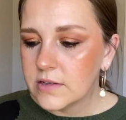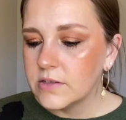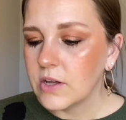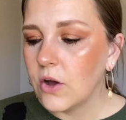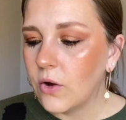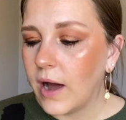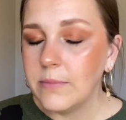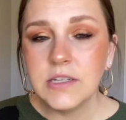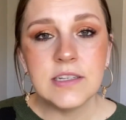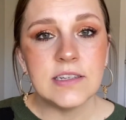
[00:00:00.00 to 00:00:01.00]
So
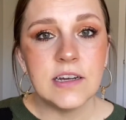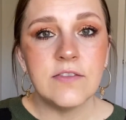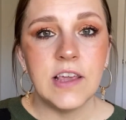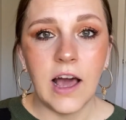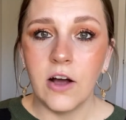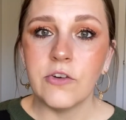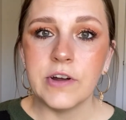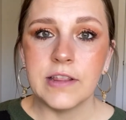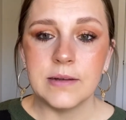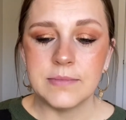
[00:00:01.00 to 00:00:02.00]
I'm just sick of the
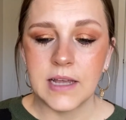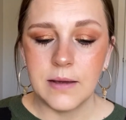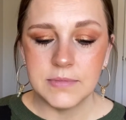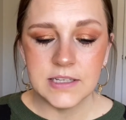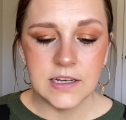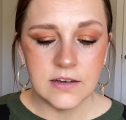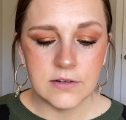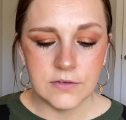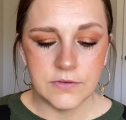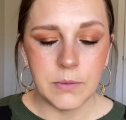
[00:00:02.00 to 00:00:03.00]
algorithms. I'm sick
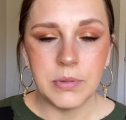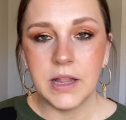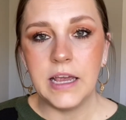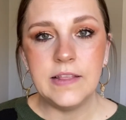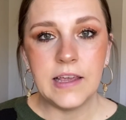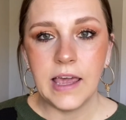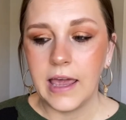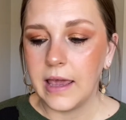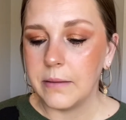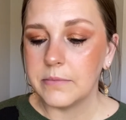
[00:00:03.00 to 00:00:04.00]
of playing the
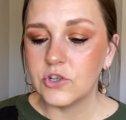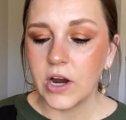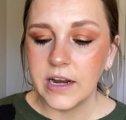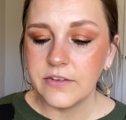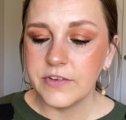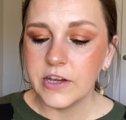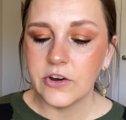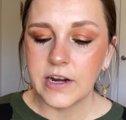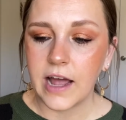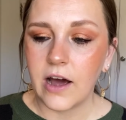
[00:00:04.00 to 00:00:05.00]
game, trying to figure
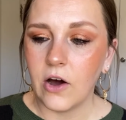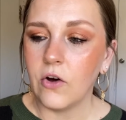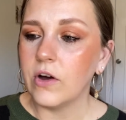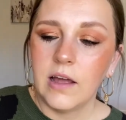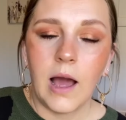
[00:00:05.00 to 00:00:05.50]
it out.